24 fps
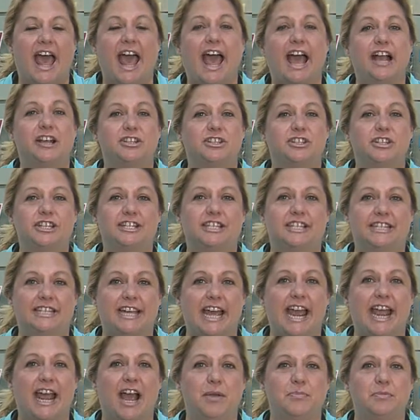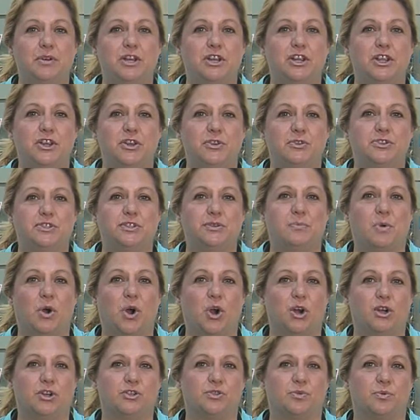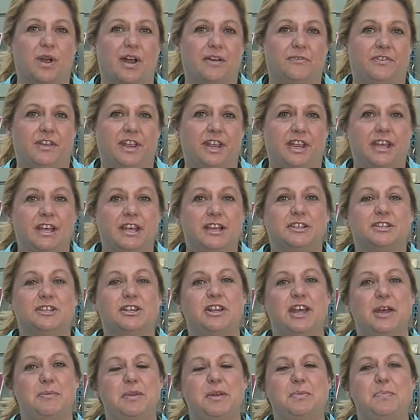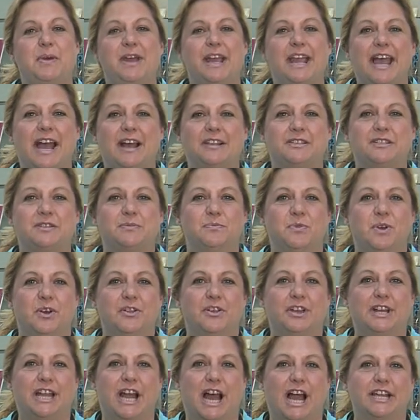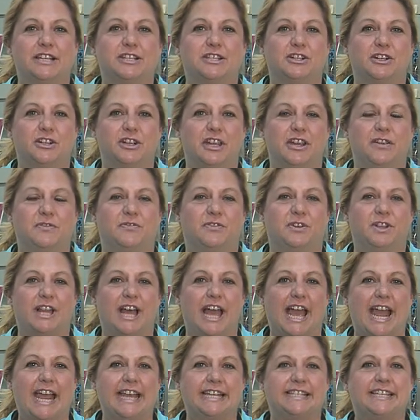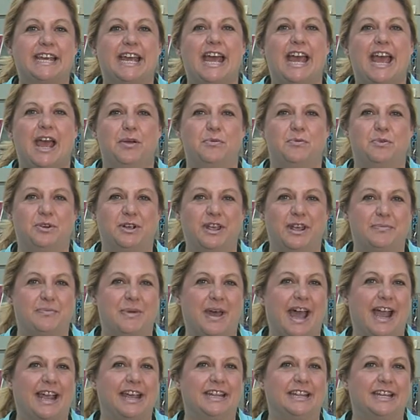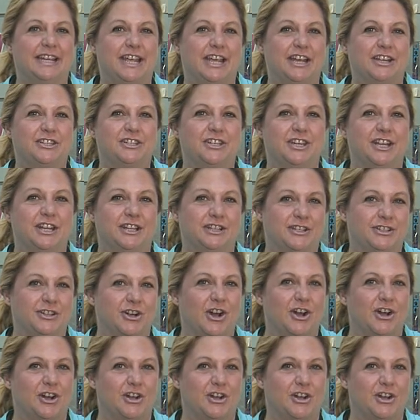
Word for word: Actually, today I'm going to use some orange roughy. So let me pick out some really nice looking fillets and we'll get back in the kitchen and start